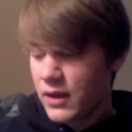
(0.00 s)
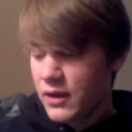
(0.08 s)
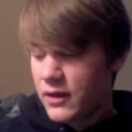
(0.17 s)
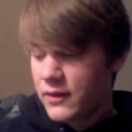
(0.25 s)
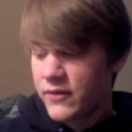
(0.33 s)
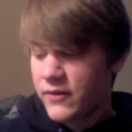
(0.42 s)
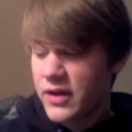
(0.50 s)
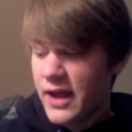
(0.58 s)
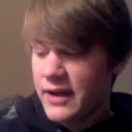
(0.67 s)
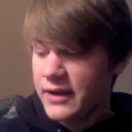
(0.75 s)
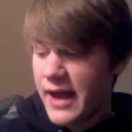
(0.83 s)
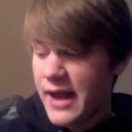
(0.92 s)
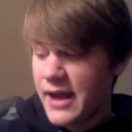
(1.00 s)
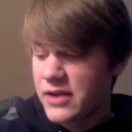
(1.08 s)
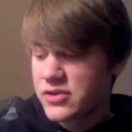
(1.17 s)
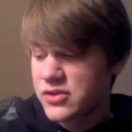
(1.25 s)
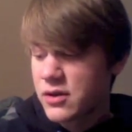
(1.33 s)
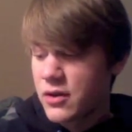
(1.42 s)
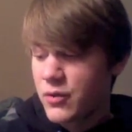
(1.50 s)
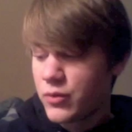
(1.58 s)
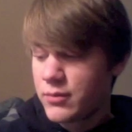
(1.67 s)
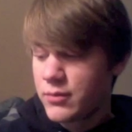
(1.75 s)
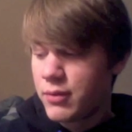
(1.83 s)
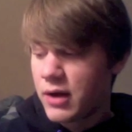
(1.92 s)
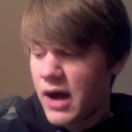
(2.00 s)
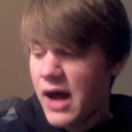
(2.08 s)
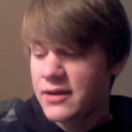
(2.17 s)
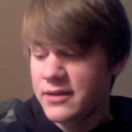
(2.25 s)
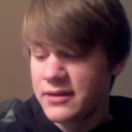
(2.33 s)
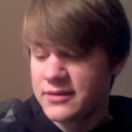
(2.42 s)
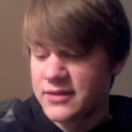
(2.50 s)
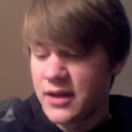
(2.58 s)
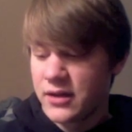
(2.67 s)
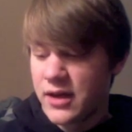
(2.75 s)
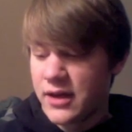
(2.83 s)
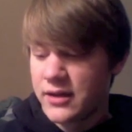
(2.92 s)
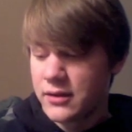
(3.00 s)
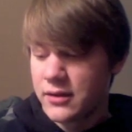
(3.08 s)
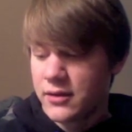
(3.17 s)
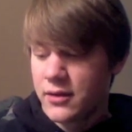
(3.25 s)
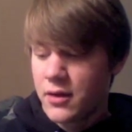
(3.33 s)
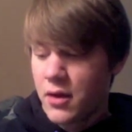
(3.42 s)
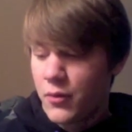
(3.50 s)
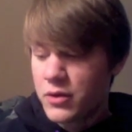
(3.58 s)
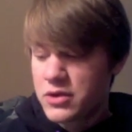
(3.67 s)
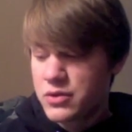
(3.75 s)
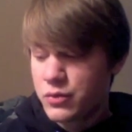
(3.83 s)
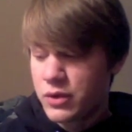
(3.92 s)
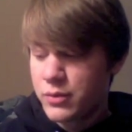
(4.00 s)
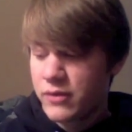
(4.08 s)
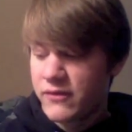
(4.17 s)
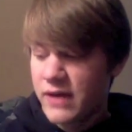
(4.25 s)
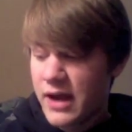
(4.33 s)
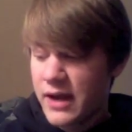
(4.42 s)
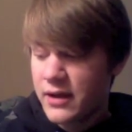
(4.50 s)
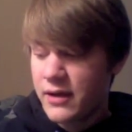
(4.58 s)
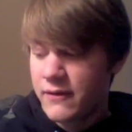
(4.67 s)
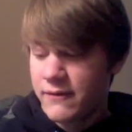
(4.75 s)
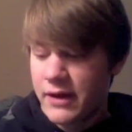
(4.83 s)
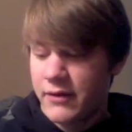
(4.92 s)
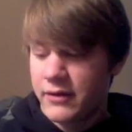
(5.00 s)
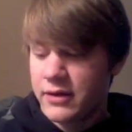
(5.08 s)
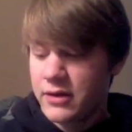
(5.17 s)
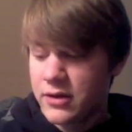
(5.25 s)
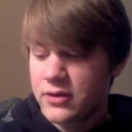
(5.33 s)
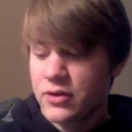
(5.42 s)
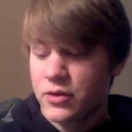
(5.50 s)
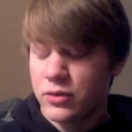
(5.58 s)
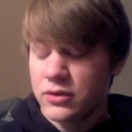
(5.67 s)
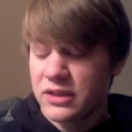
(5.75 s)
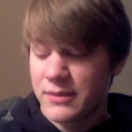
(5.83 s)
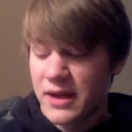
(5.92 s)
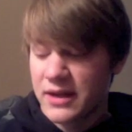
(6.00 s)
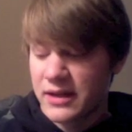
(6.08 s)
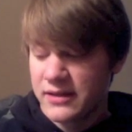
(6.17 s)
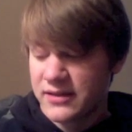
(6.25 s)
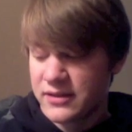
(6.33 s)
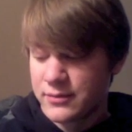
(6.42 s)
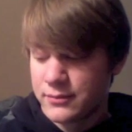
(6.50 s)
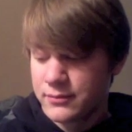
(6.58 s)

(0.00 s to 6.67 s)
The volcanic ash would block the sunlight, which would provide a very good cooling mechanism.